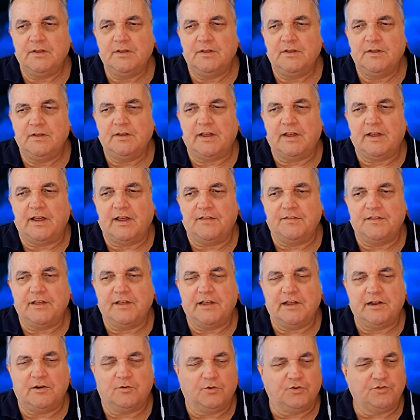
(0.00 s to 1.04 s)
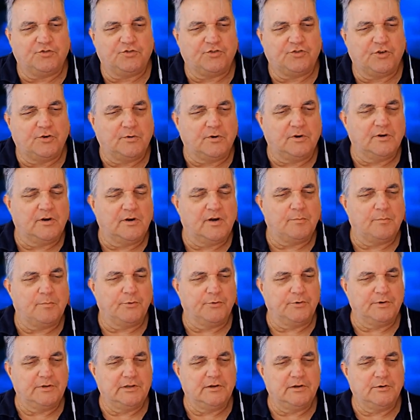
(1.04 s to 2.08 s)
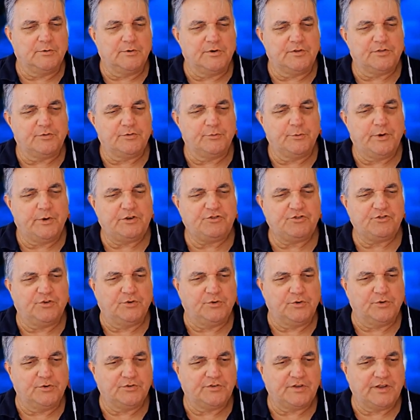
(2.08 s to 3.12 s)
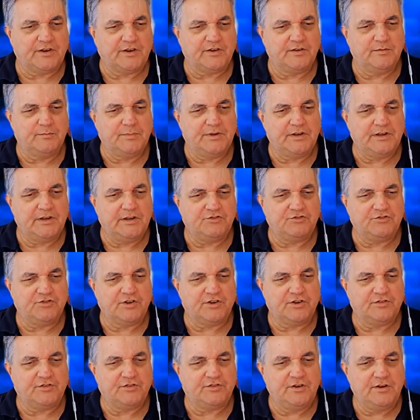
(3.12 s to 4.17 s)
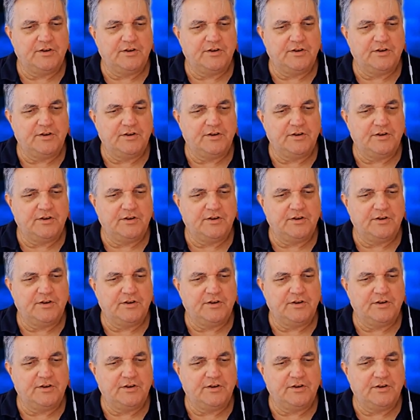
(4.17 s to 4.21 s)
and then also our upper and lower thresholds that can be adjusted.